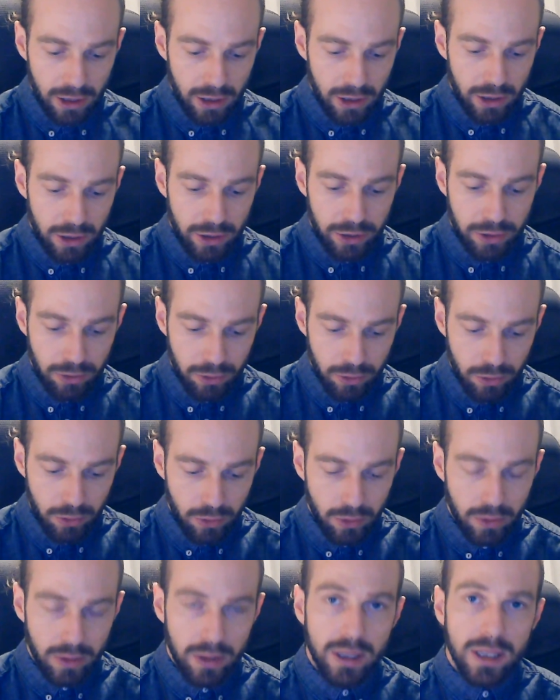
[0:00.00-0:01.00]

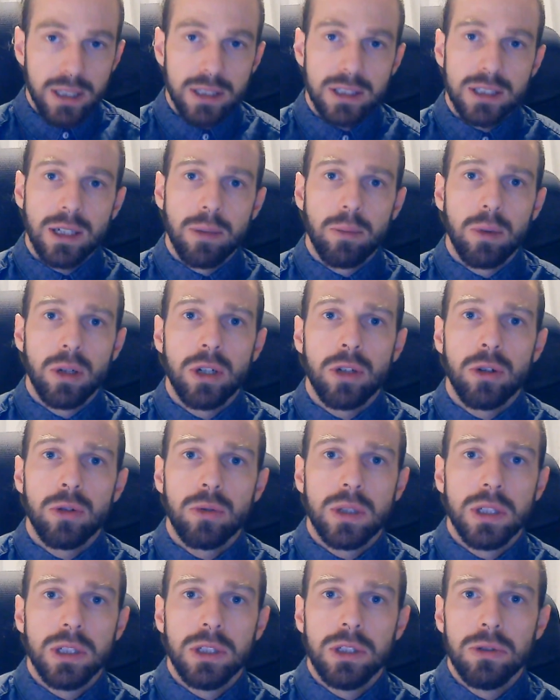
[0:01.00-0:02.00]
you need someone who
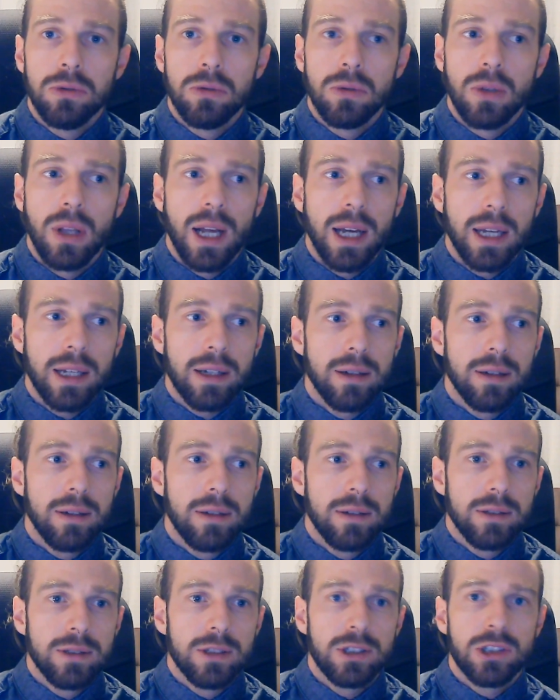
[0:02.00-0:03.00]
can do like
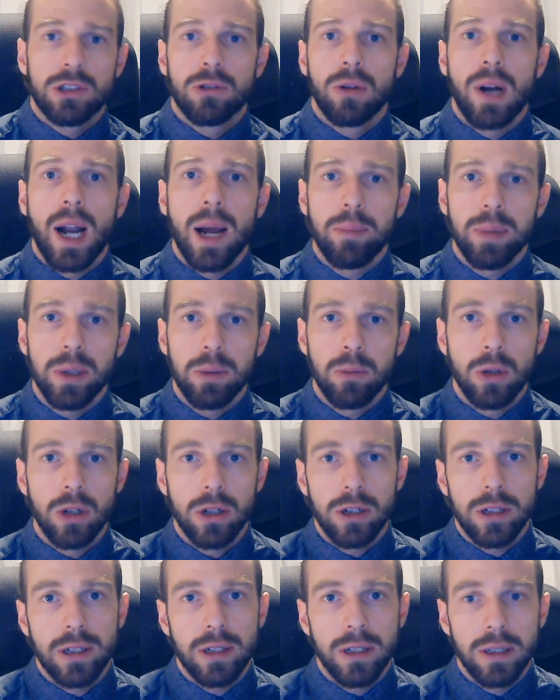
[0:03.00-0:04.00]
scrappy
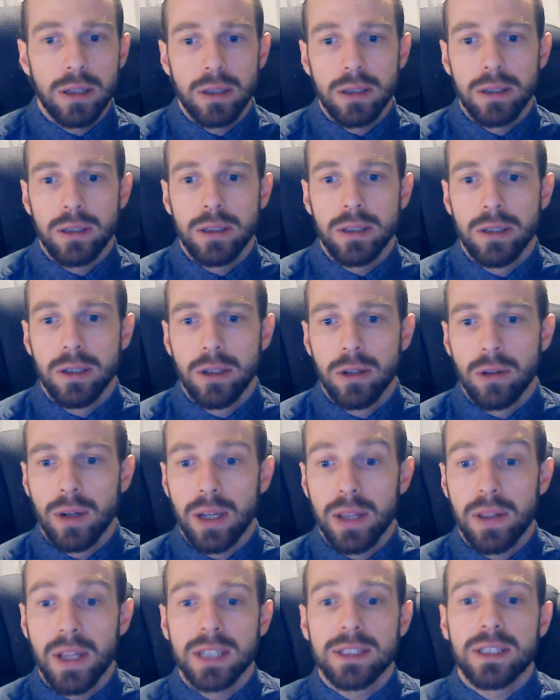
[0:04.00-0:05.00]
work,
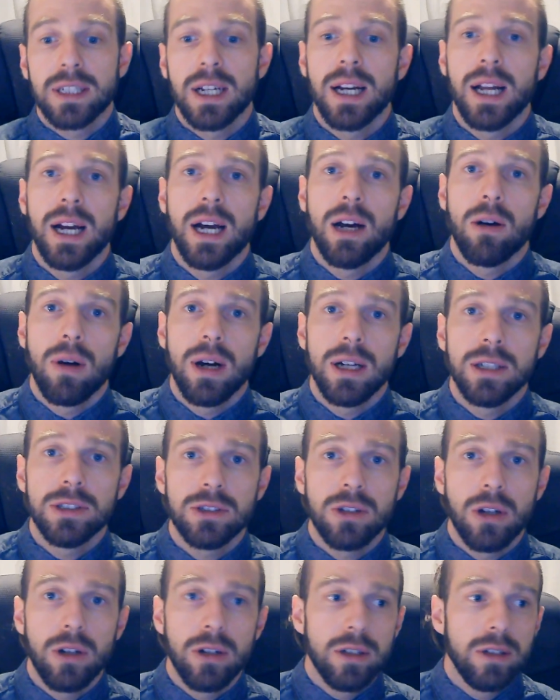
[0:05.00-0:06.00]
and that's kind of how I
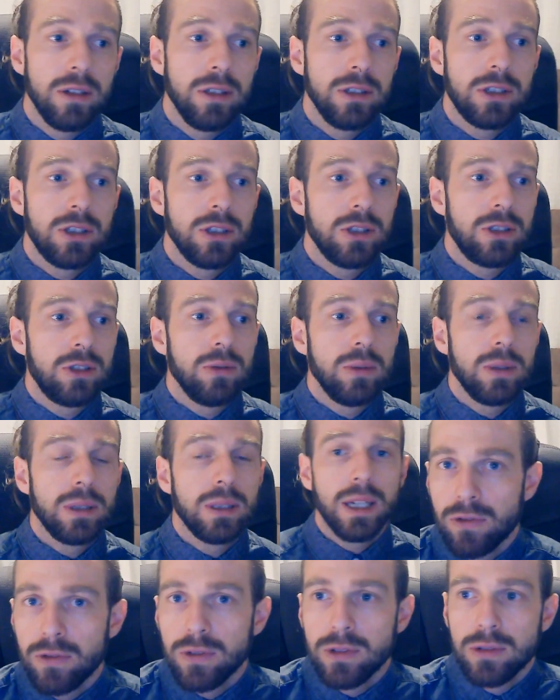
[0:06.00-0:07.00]
started, is just doing
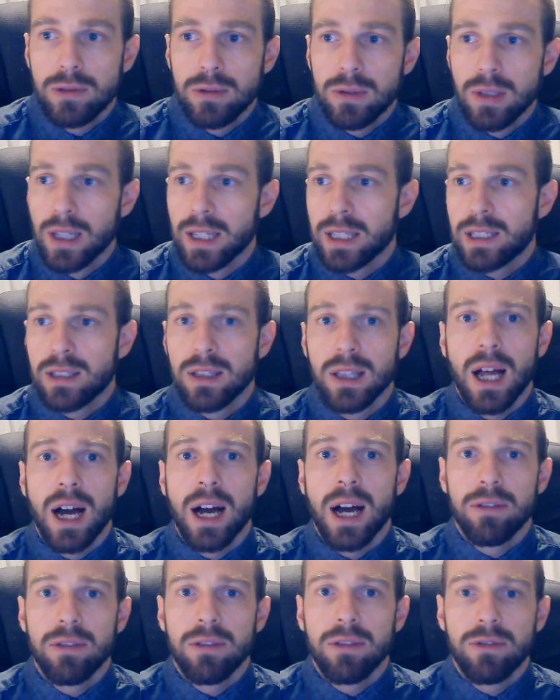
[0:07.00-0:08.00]
like
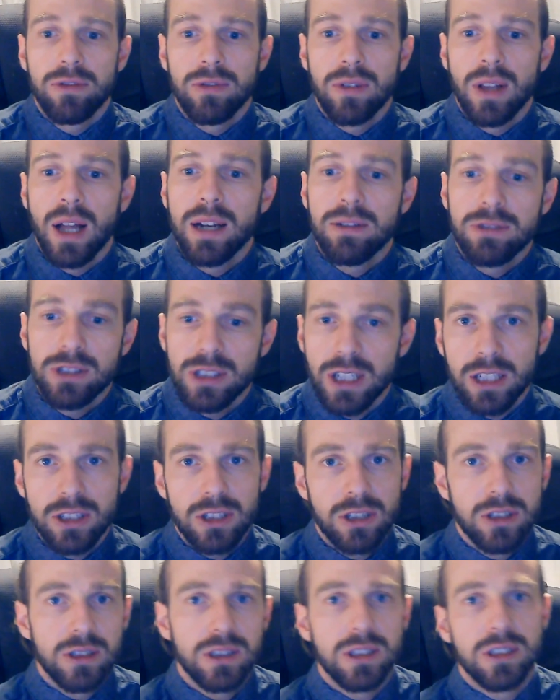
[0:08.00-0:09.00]
live
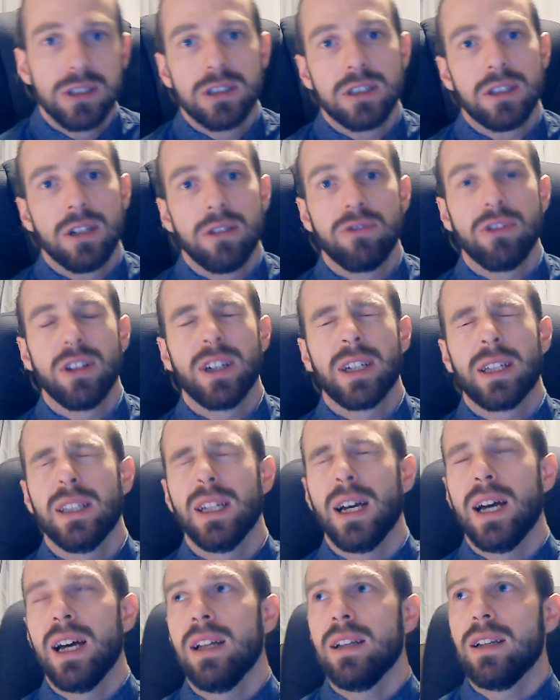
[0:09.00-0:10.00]
sessions and stuff like
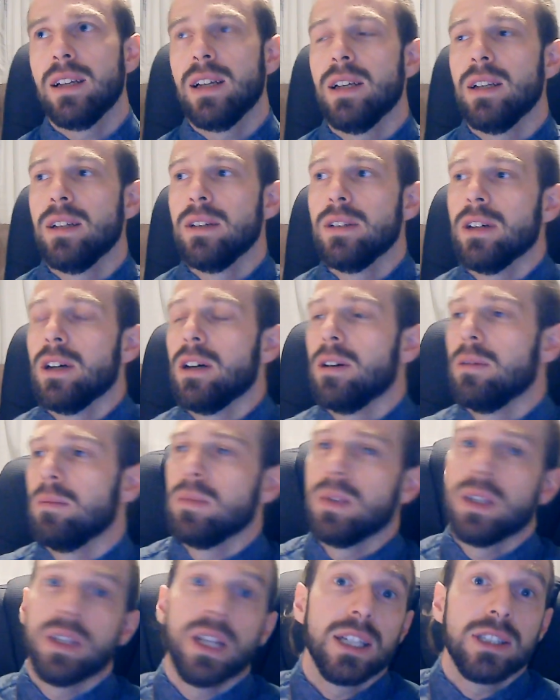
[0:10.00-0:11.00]
that, and
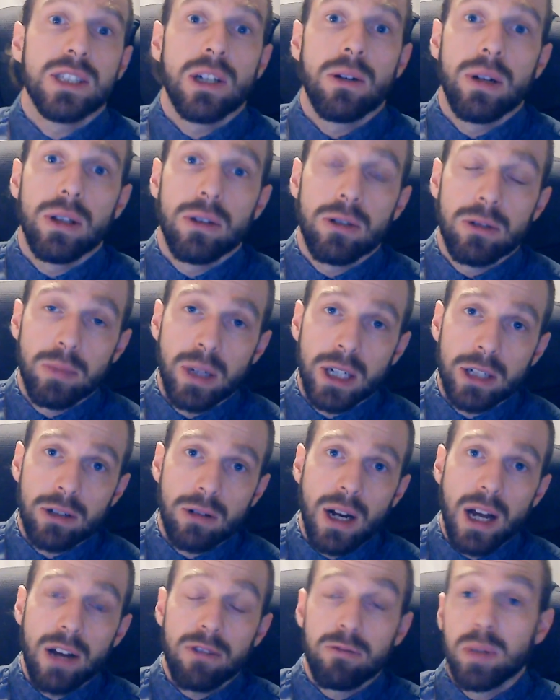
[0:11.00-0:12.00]
that's how I learned my
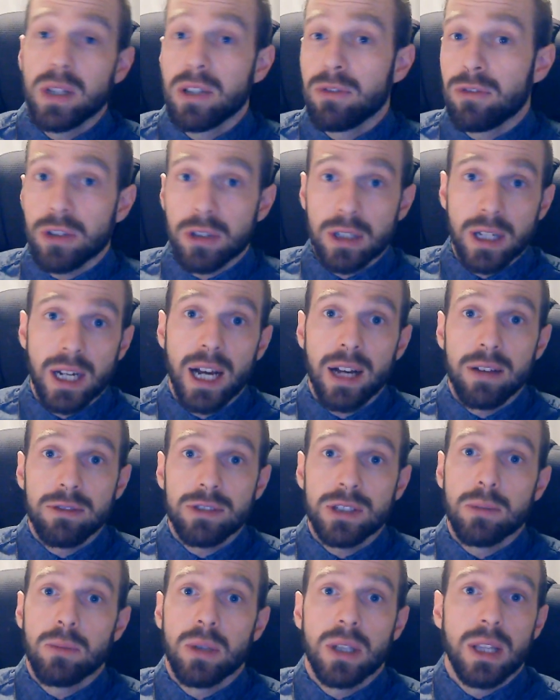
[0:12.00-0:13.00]
craft. But if you can have
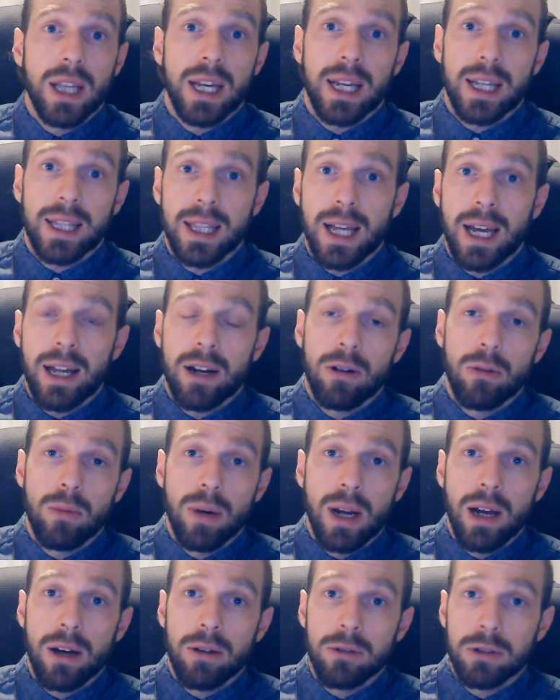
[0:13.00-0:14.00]
someone like that
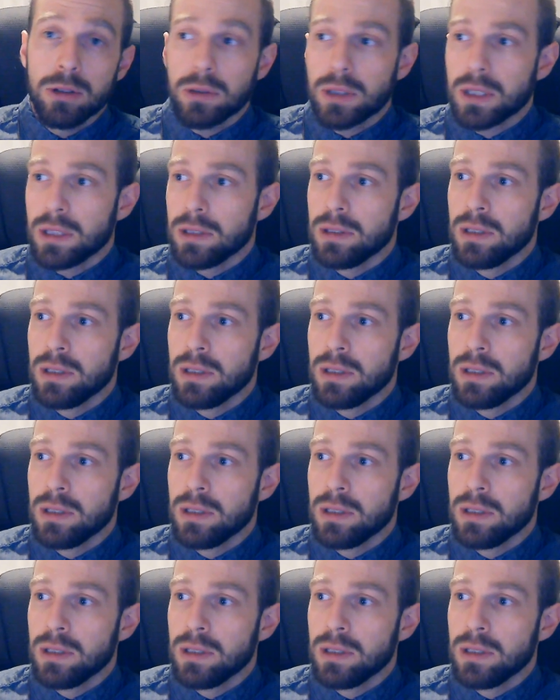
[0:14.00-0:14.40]
around who can